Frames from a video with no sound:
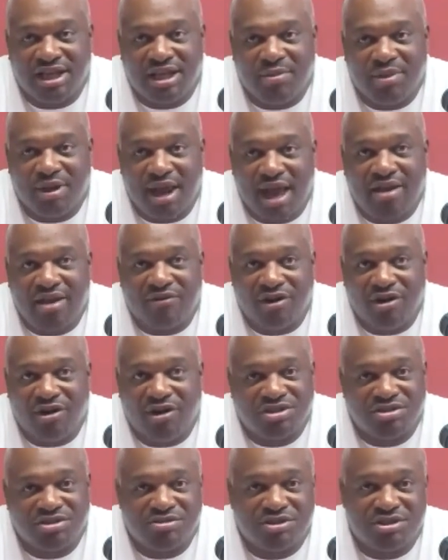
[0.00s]
coming out of a
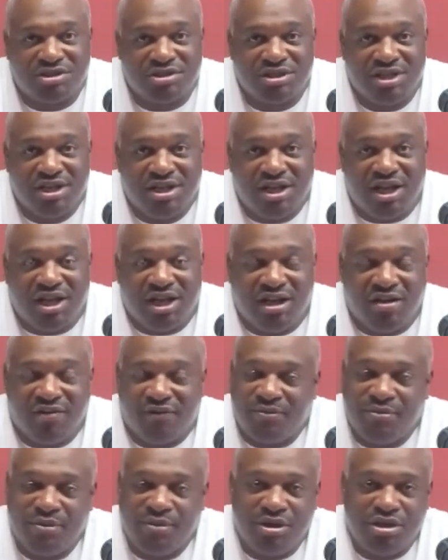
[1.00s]
loss, it was
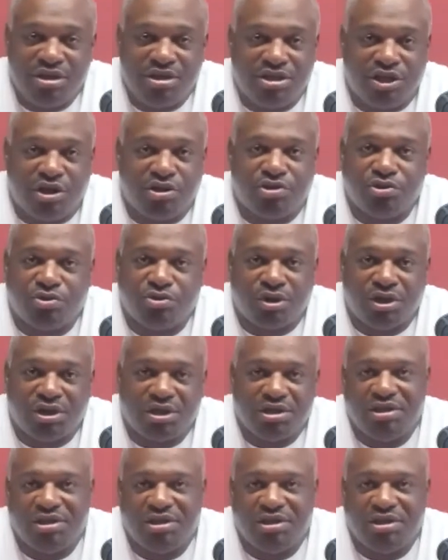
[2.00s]
unfamiliar territory.